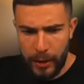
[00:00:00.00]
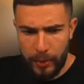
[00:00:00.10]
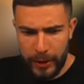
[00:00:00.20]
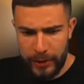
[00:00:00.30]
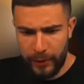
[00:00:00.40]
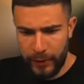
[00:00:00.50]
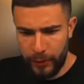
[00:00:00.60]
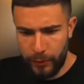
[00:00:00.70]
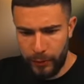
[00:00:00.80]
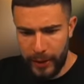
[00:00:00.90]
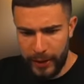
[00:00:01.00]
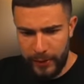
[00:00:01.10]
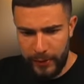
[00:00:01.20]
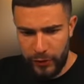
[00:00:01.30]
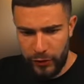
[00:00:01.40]
Please give us a
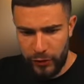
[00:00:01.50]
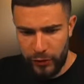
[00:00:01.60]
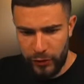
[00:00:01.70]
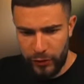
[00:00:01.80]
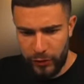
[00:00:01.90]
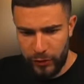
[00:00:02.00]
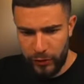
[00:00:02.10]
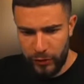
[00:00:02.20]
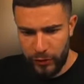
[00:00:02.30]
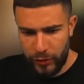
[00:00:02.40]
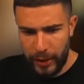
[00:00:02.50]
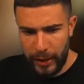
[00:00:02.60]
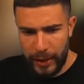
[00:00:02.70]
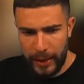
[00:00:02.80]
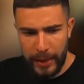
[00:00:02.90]
reds.
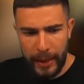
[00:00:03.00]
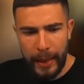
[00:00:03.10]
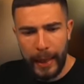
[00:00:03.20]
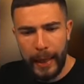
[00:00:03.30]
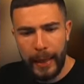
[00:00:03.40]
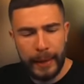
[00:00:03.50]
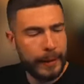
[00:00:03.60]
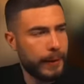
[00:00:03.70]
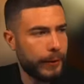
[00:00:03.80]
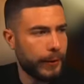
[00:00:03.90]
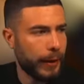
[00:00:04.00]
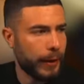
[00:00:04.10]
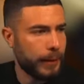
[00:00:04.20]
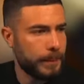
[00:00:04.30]
Ah, okay.